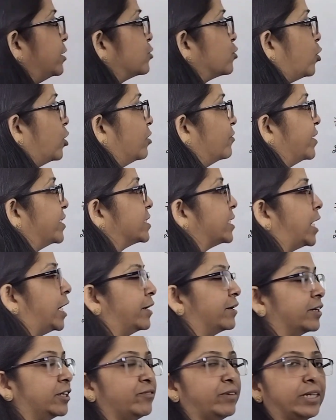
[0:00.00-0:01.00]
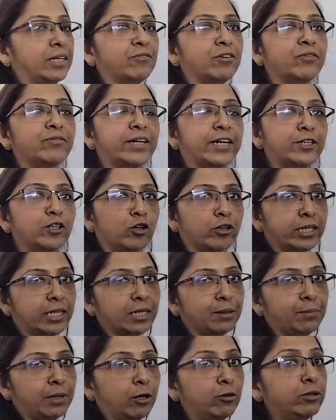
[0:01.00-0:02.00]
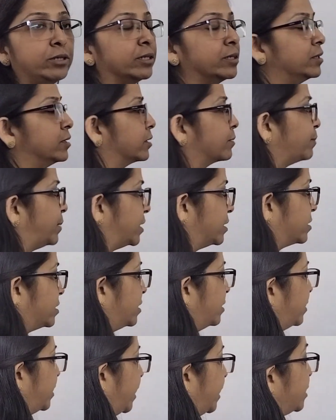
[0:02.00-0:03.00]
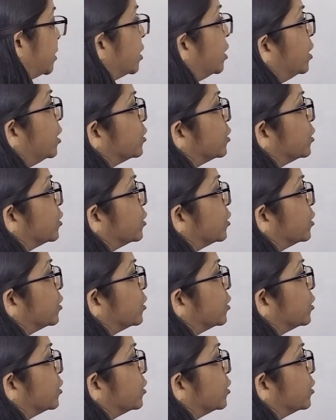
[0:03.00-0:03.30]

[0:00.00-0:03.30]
is always 100 whenever we are talking about percentage.